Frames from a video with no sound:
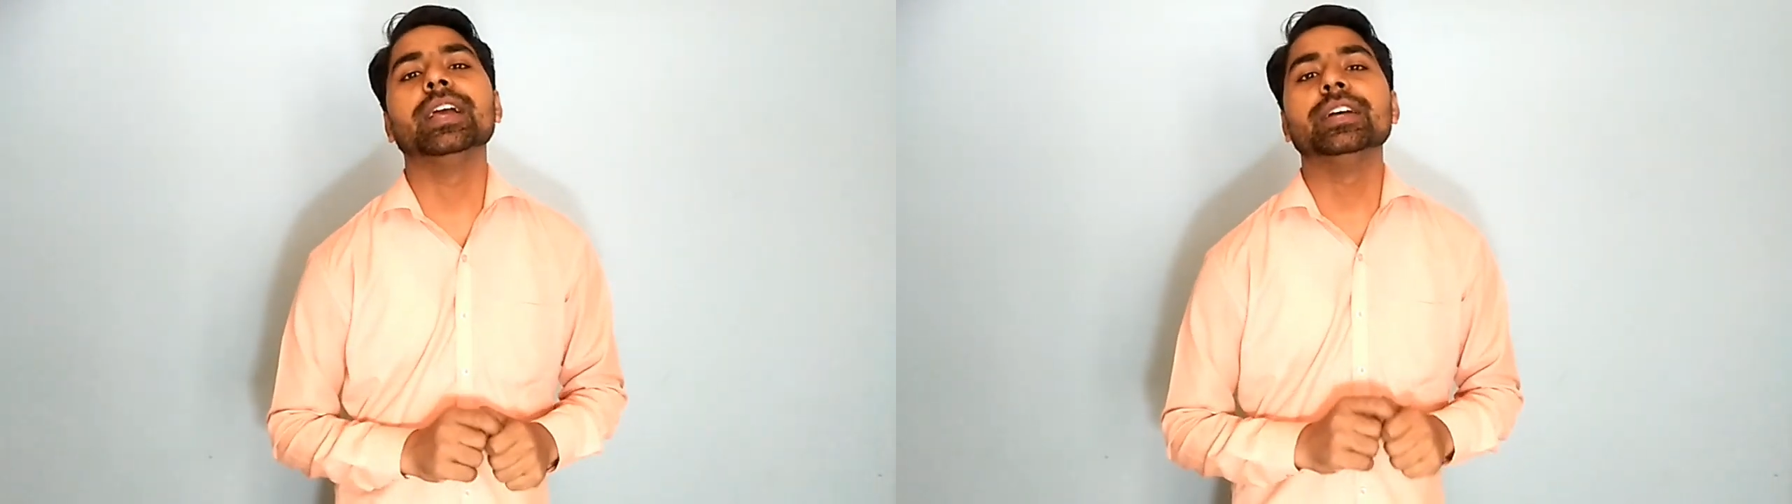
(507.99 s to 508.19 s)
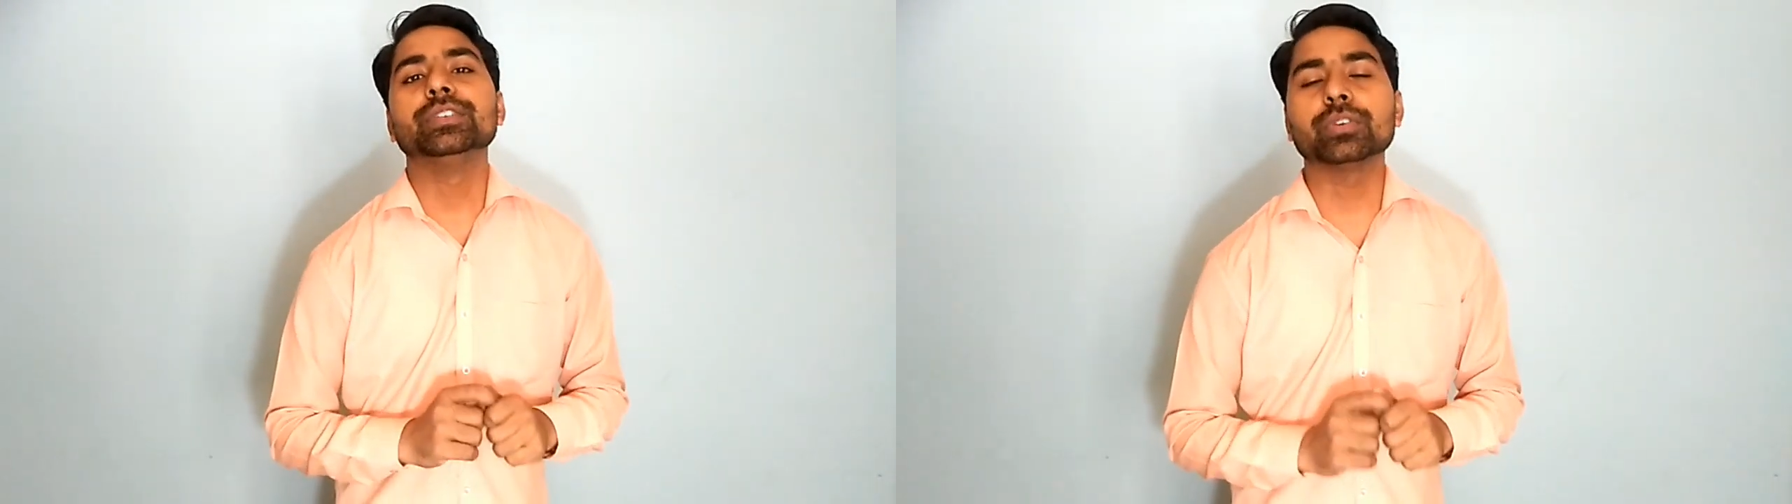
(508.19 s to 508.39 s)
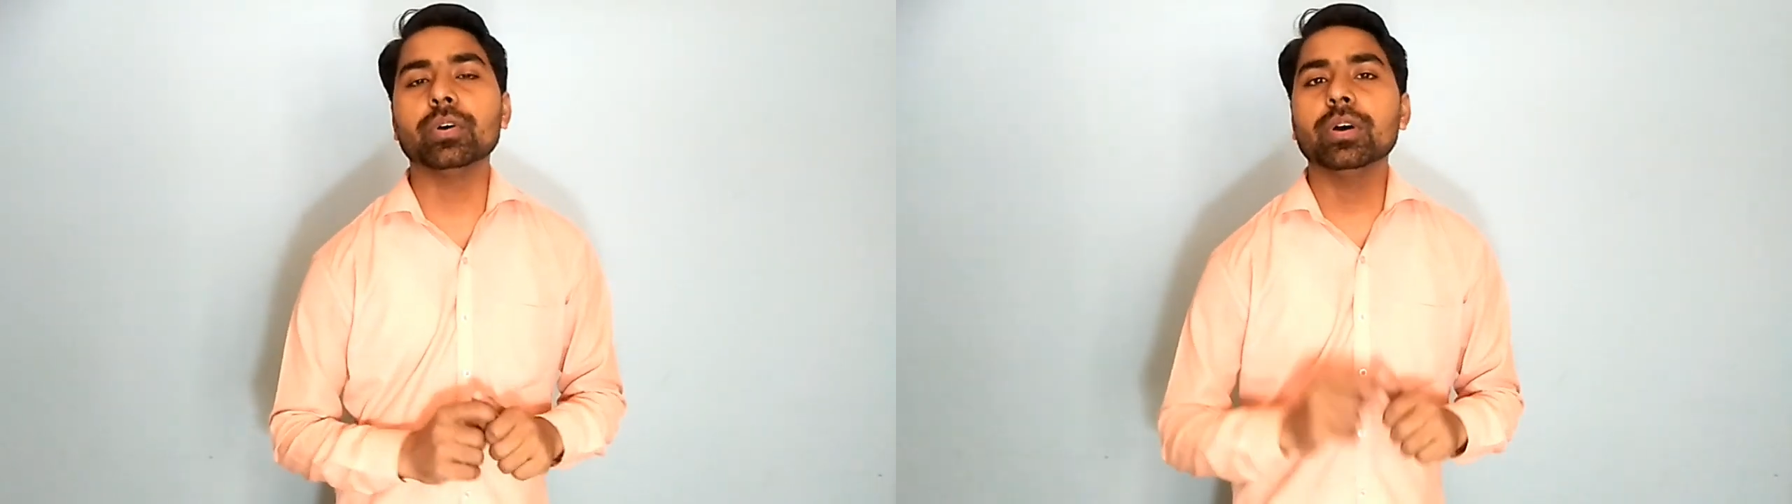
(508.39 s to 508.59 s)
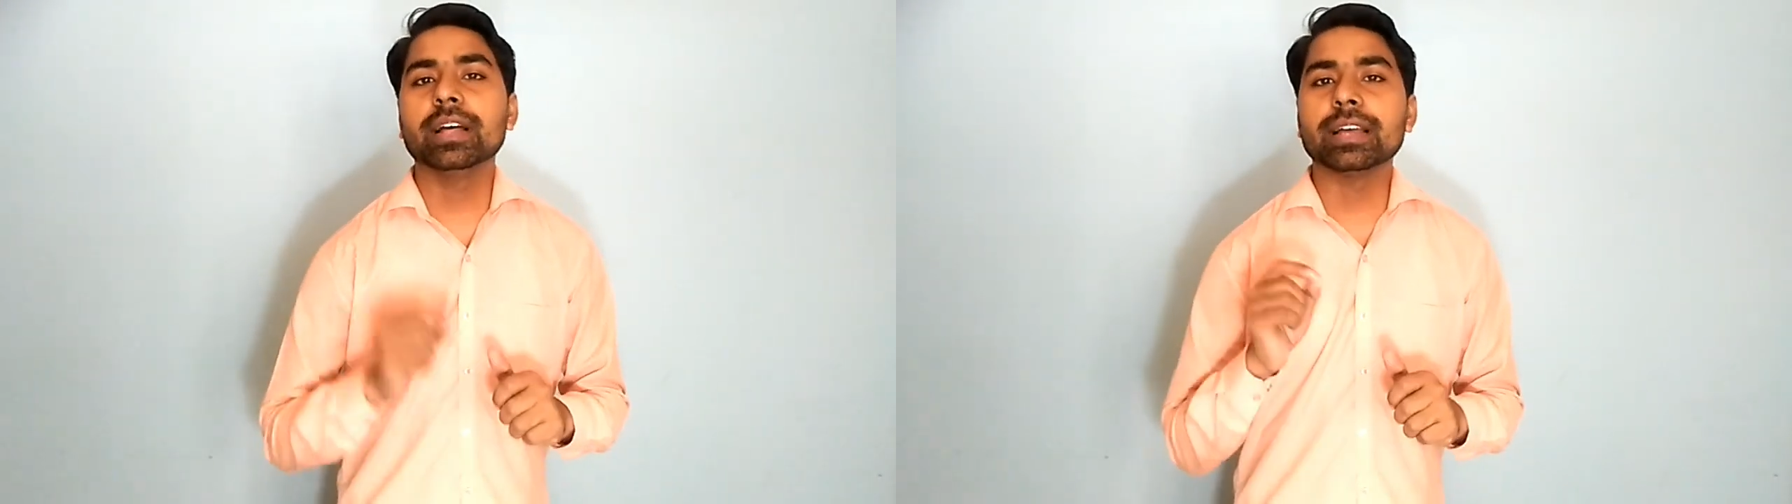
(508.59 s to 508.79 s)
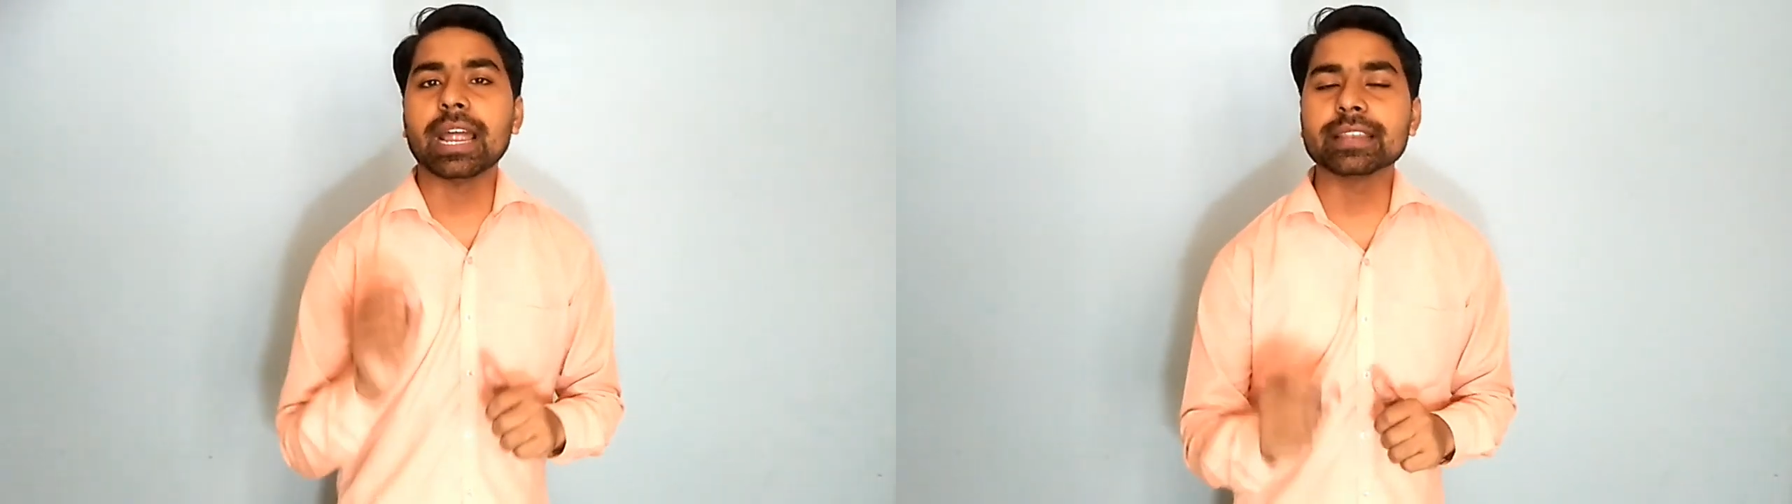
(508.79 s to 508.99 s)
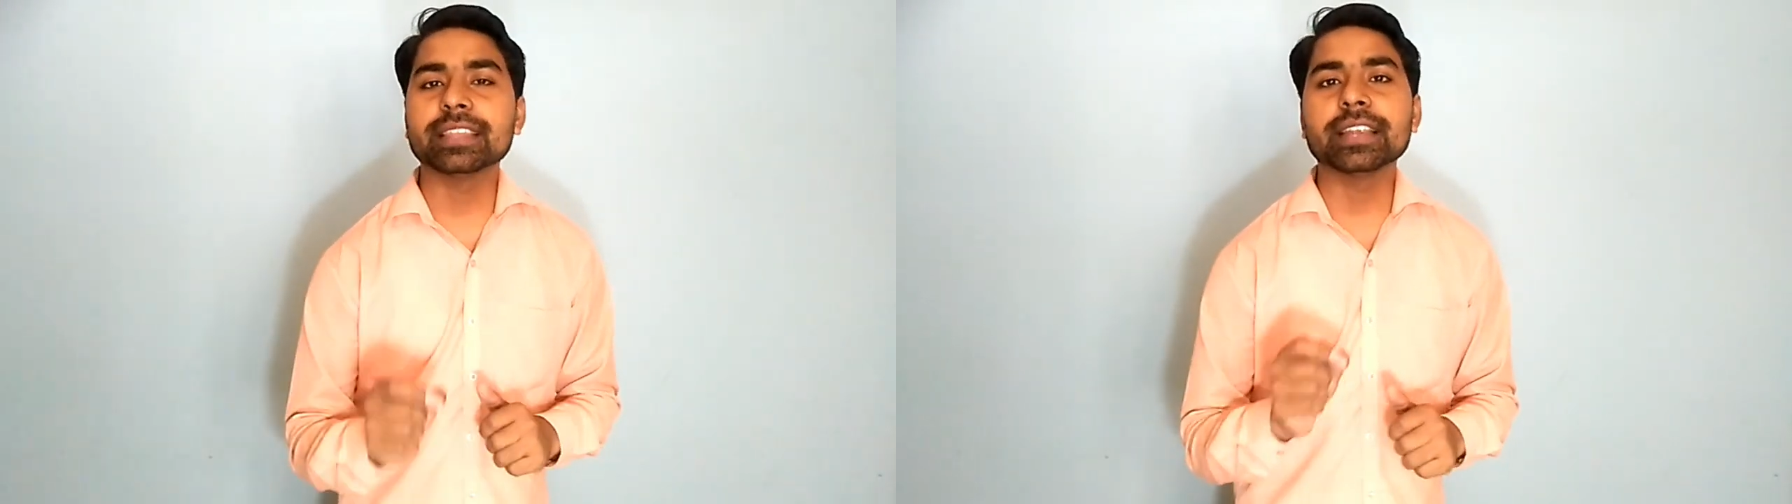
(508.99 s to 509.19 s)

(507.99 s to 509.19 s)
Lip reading: So at